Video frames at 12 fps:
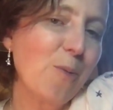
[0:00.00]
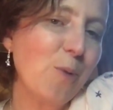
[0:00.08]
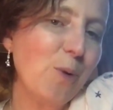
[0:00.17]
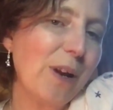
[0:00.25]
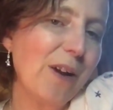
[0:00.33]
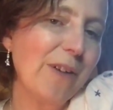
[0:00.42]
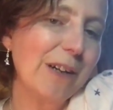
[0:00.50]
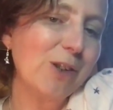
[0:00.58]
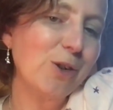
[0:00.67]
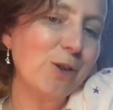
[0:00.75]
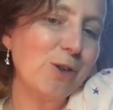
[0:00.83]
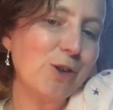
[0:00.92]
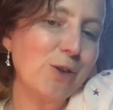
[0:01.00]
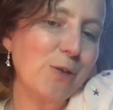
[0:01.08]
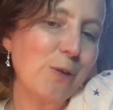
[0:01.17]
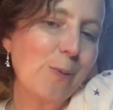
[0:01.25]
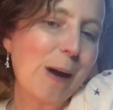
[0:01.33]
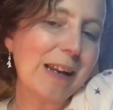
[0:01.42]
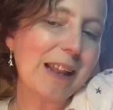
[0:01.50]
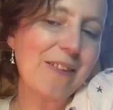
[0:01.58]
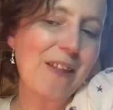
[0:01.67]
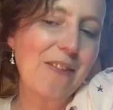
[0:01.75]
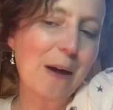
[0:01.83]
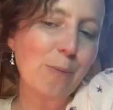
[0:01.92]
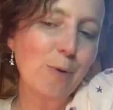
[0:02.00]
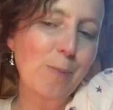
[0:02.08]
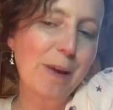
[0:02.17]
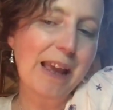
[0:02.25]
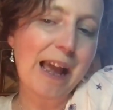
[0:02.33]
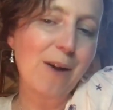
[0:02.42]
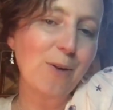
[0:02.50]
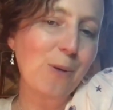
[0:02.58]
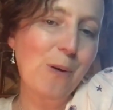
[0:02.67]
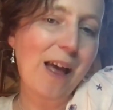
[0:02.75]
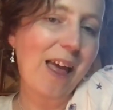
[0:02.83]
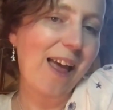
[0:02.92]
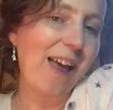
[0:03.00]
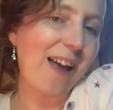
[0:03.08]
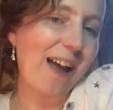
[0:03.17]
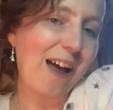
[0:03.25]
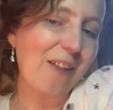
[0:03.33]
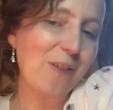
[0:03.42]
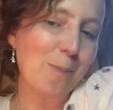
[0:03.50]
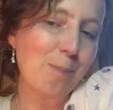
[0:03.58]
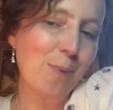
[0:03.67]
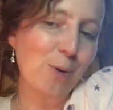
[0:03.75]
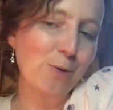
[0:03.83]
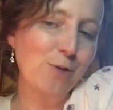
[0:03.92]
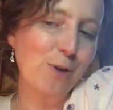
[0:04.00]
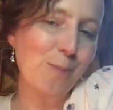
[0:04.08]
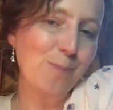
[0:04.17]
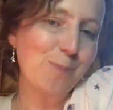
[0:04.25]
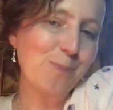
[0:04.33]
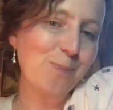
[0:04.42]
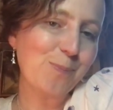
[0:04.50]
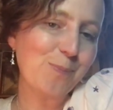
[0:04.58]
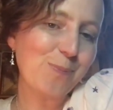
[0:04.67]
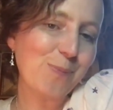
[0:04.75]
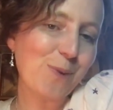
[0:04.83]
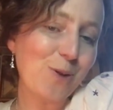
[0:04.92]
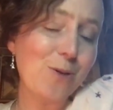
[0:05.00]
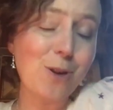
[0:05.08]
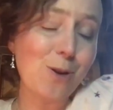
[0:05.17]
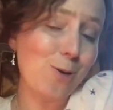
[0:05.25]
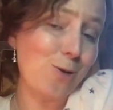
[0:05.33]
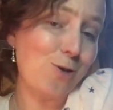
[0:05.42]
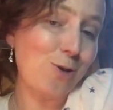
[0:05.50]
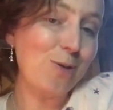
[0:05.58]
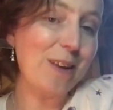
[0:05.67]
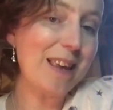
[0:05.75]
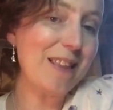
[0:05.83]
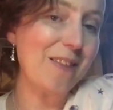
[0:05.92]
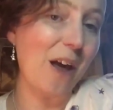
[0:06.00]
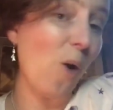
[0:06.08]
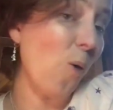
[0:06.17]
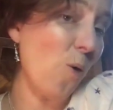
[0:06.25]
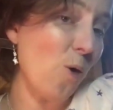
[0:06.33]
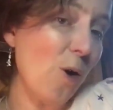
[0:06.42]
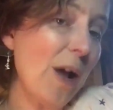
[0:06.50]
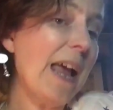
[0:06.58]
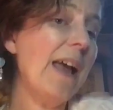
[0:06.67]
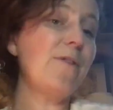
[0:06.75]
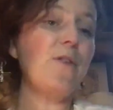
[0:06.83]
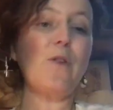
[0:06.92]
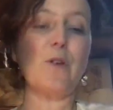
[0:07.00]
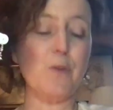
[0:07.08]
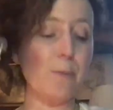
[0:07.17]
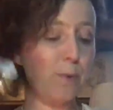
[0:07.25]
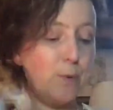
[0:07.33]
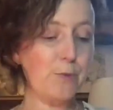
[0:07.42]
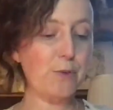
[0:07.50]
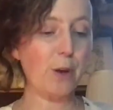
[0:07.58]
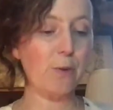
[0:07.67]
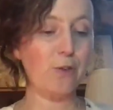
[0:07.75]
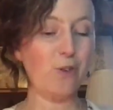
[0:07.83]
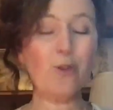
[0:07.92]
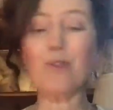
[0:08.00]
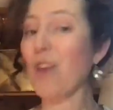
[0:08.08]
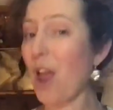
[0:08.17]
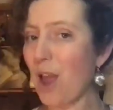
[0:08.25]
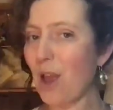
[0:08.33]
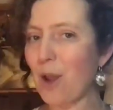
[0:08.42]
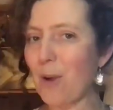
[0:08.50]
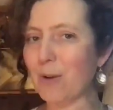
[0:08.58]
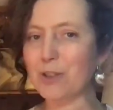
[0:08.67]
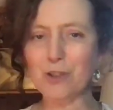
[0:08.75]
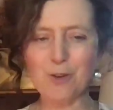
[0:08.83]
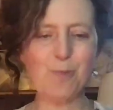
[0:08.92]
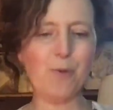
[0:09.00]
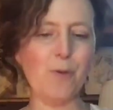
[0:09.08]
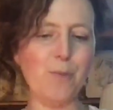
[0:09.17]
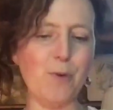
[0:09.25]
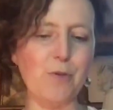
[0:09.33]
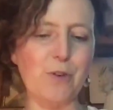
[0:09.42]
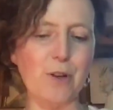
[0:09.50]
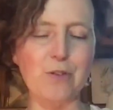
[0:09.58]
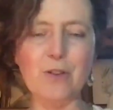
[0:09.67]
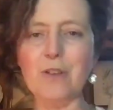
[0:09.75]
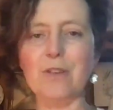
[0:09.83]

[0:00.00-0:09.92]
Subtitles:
Moon earrings you could choose as well, and then that would pick out your hair at the bottom. So you could choose either. Or if you've got some Moonstone studs, oh, I should have bought the Moonstone studs.